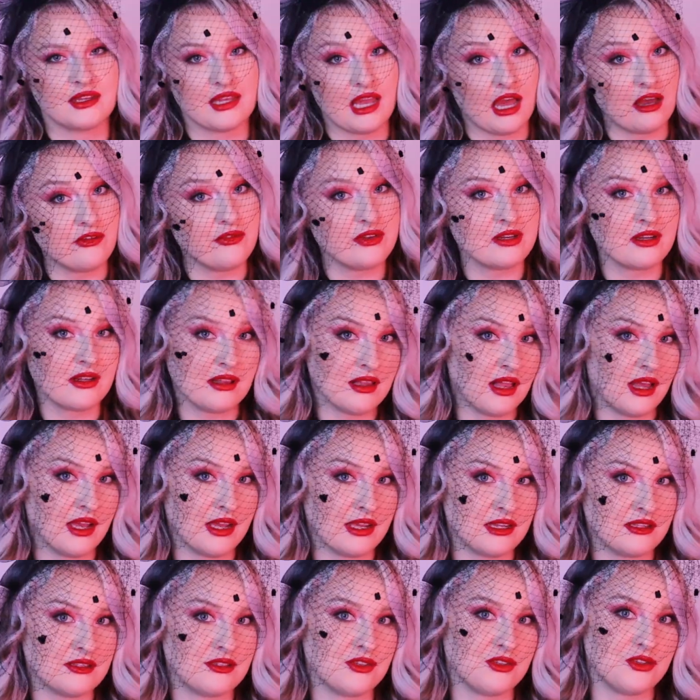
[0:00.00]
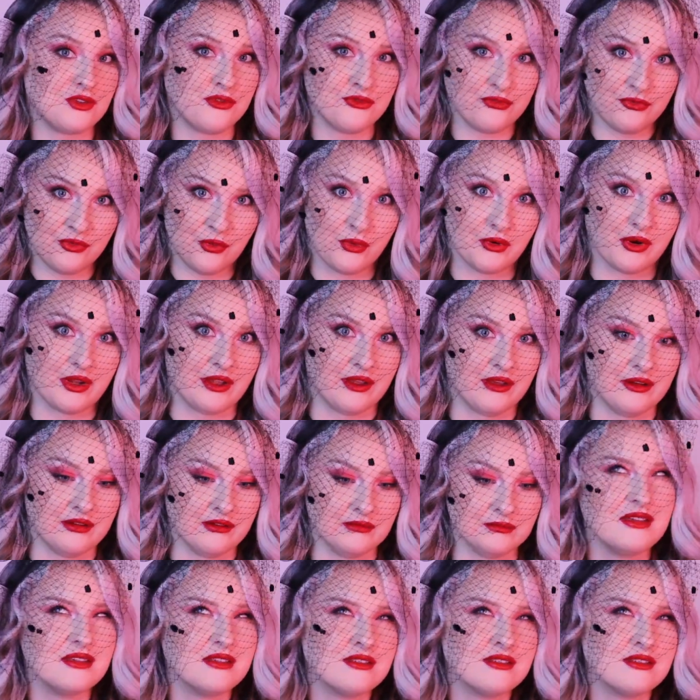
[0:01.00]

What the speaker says: Calvin Klein's Euphoria.